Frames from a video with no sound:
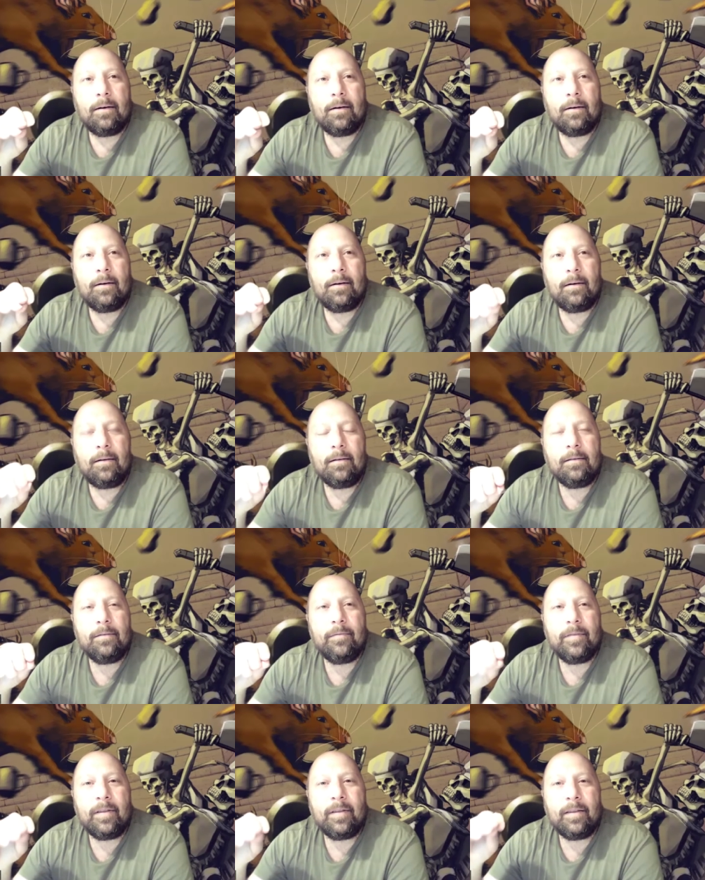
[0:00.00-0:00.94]
all
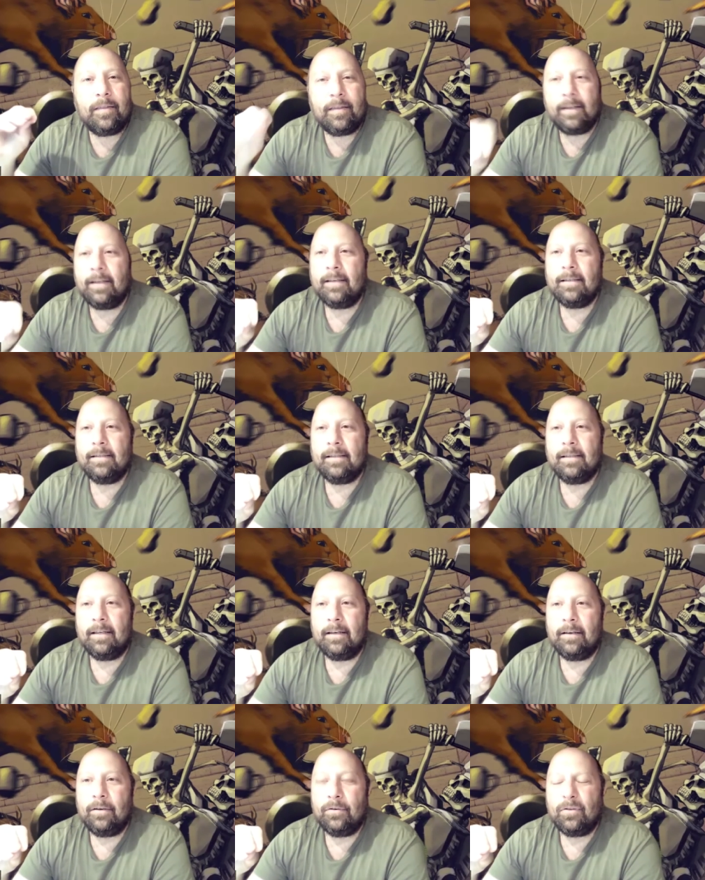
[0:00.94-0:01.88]
of the things
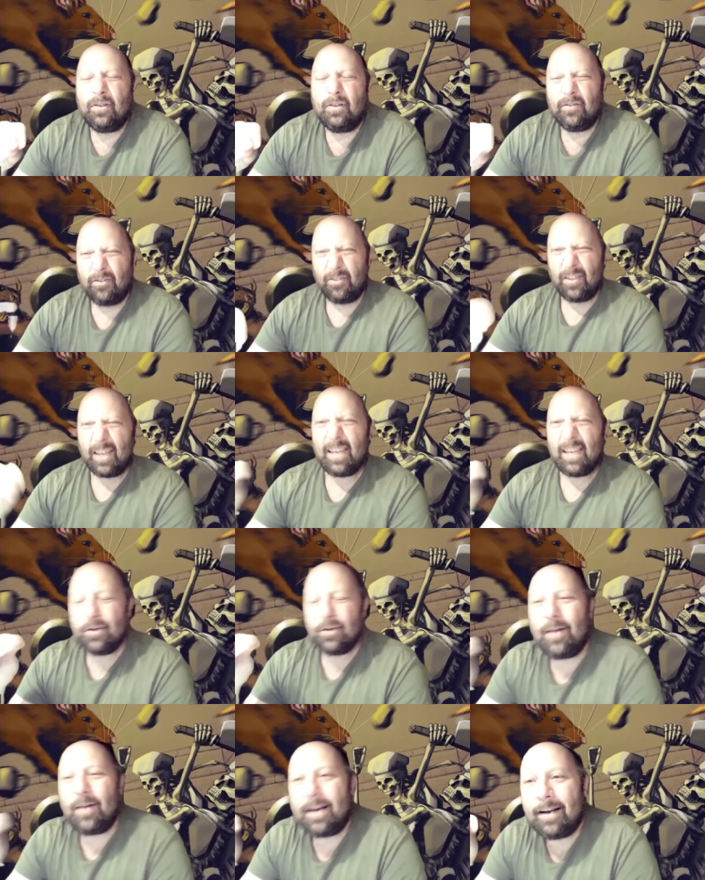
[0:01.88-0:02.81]
that you sort of think
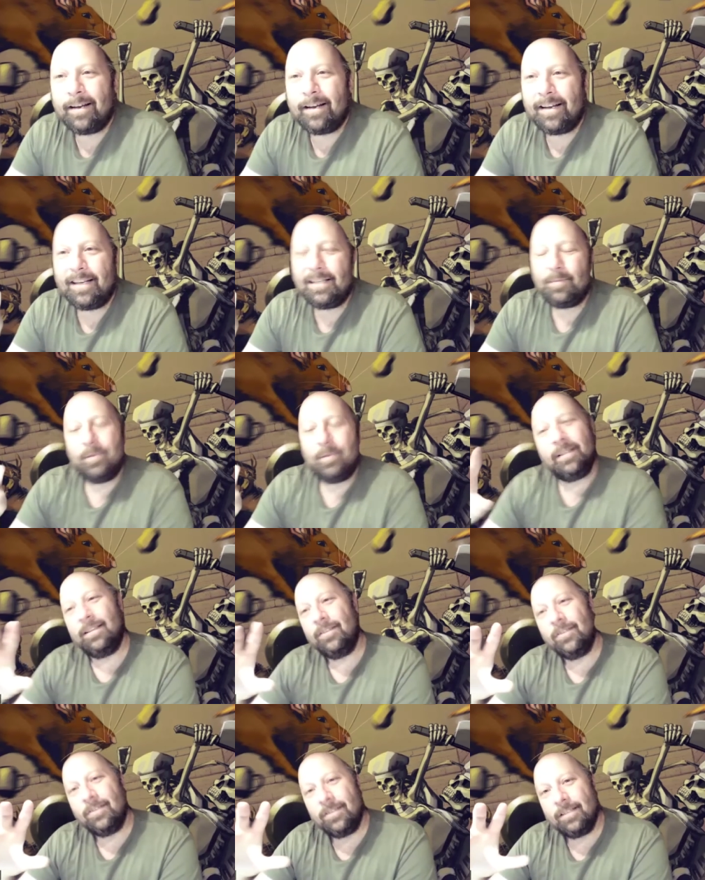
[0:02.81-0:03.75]
you recognize but
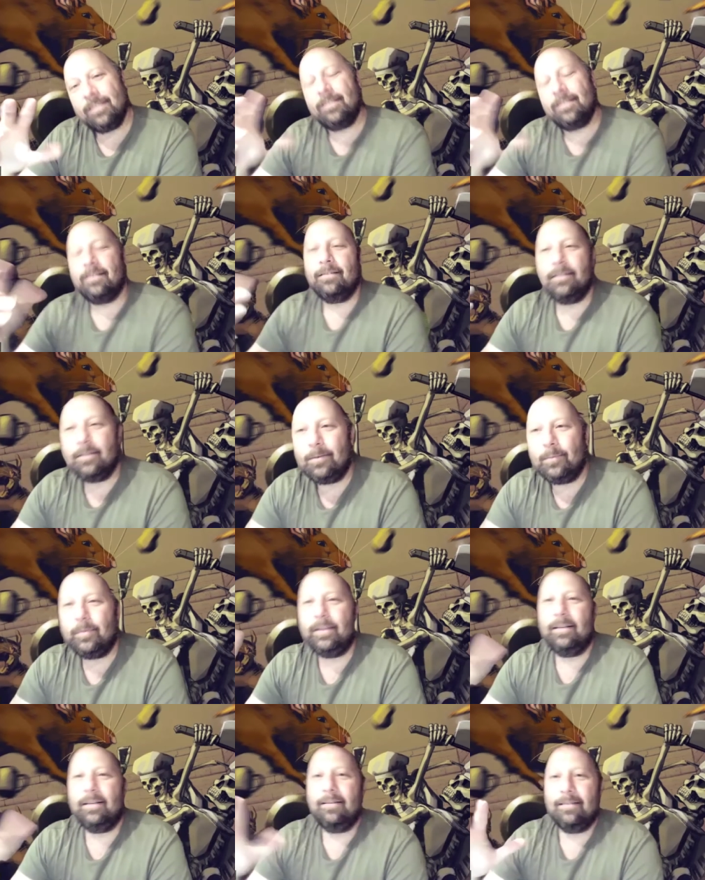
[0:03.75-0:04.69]
then they're just a little
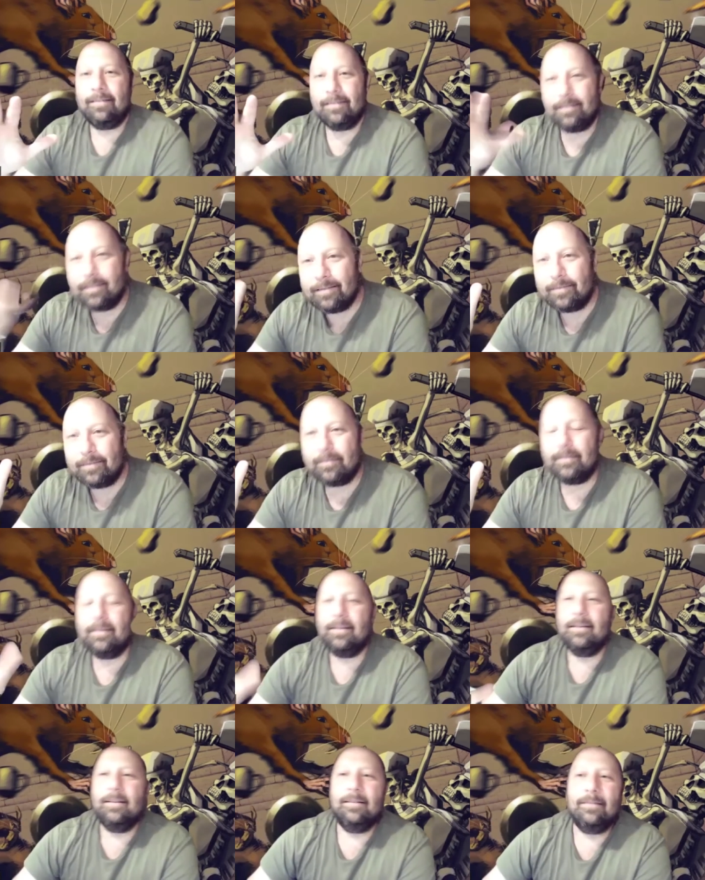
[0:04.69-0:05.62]
bit
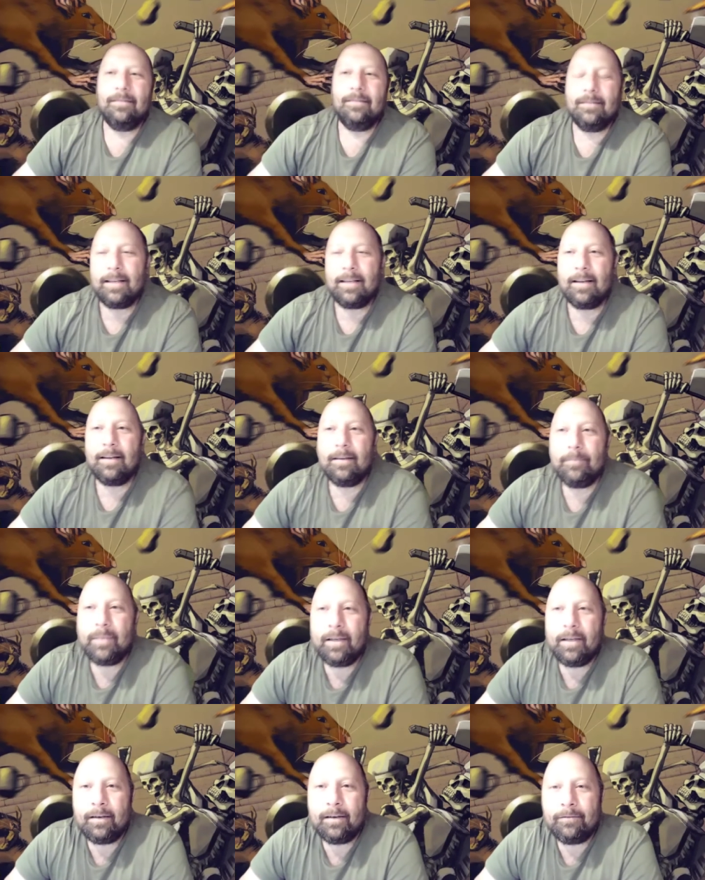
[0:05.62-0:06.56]
uh, it's like a,
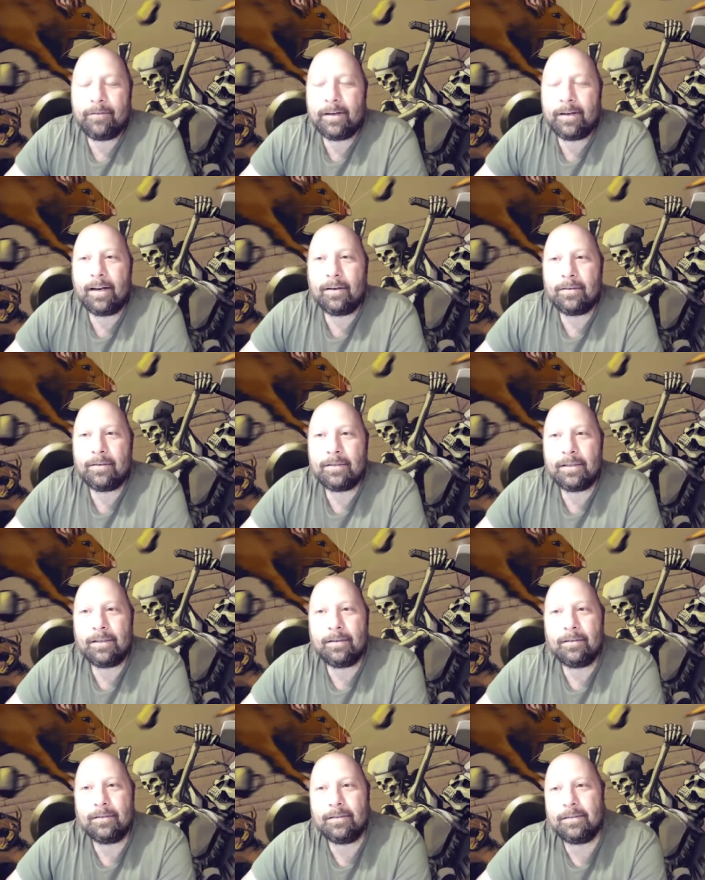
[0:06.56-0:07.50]
being in a fun house you
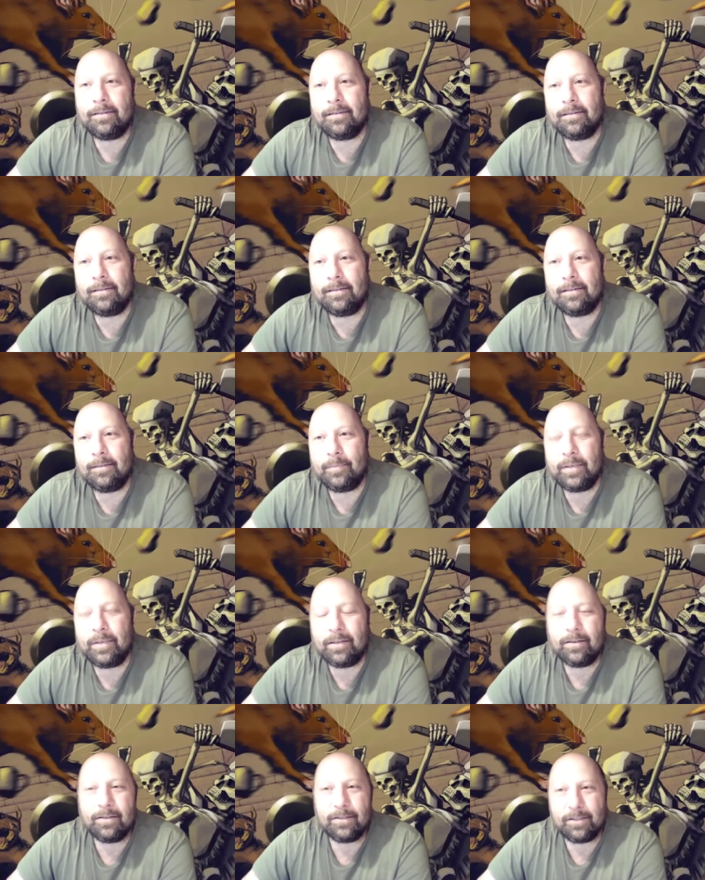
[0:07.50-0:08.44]
know it's
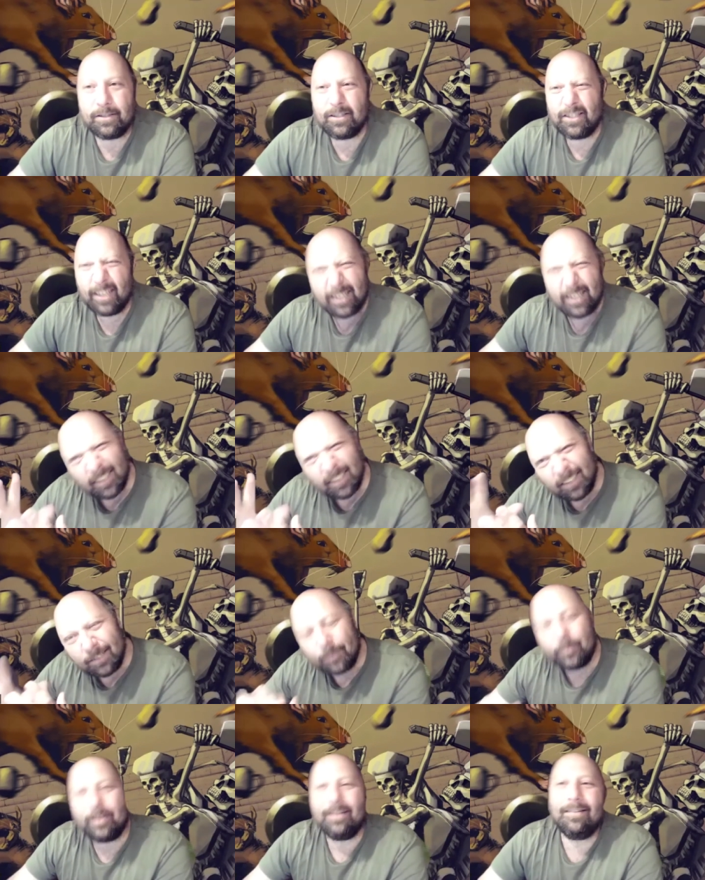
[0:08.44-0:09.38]
mirrors just change it a
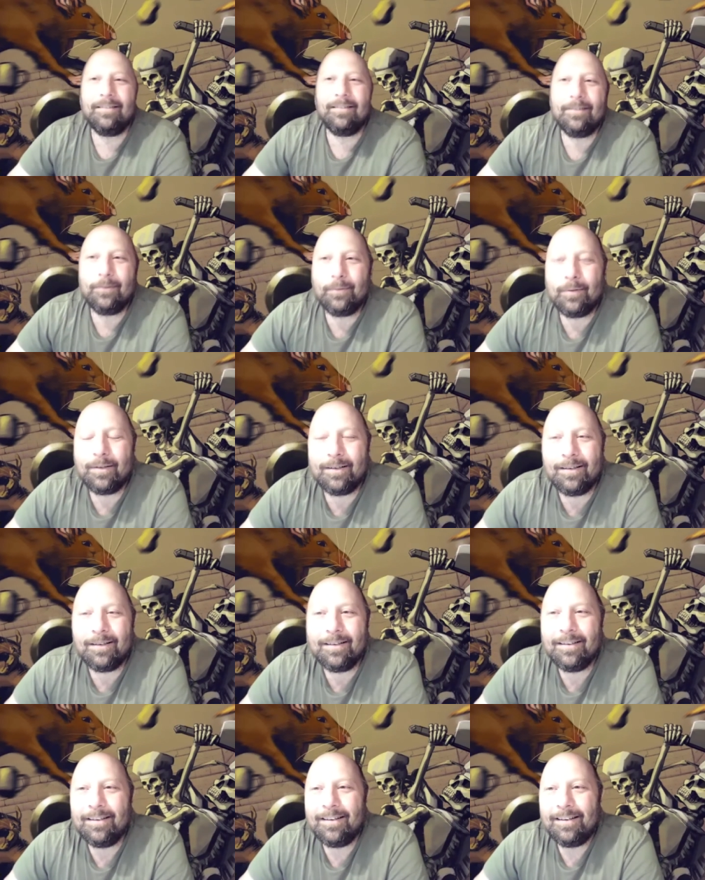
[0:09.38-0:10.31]
little bit to uh,
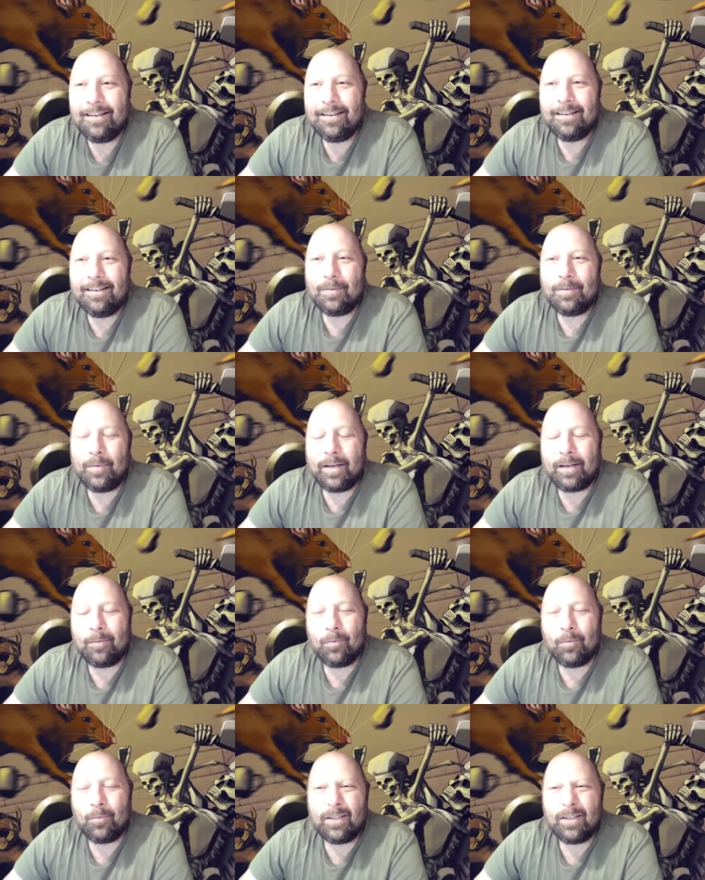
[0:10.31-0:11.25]
make
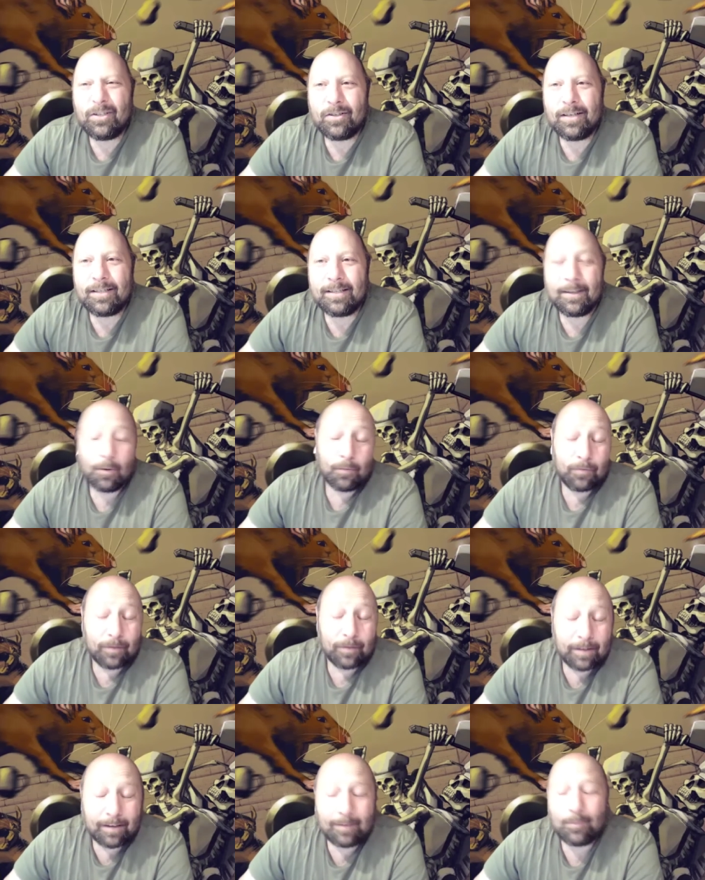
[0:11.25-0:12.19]
it more interesting
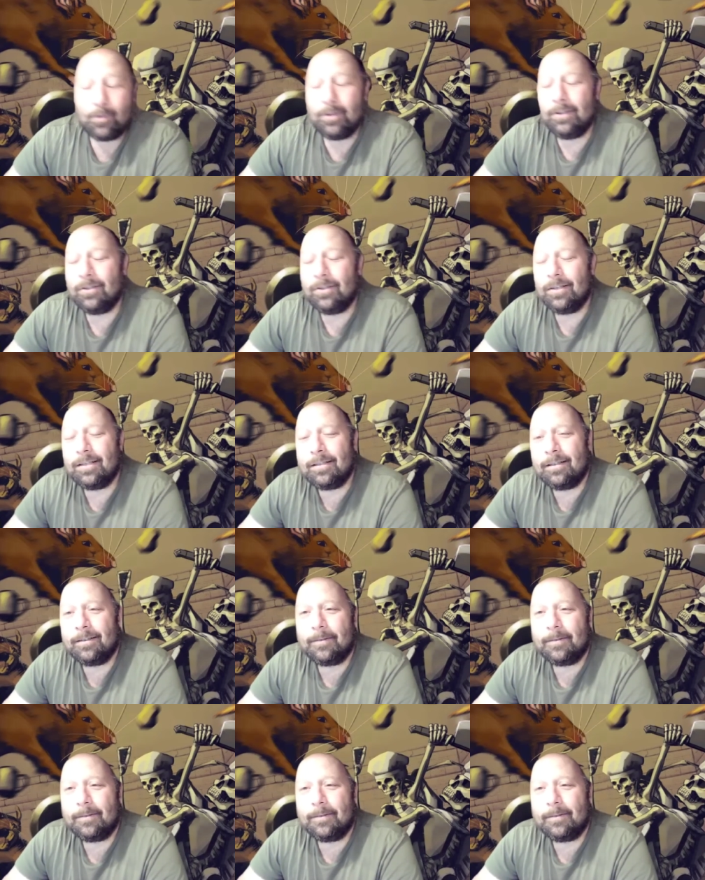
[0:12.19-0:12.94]
hopefully more interesting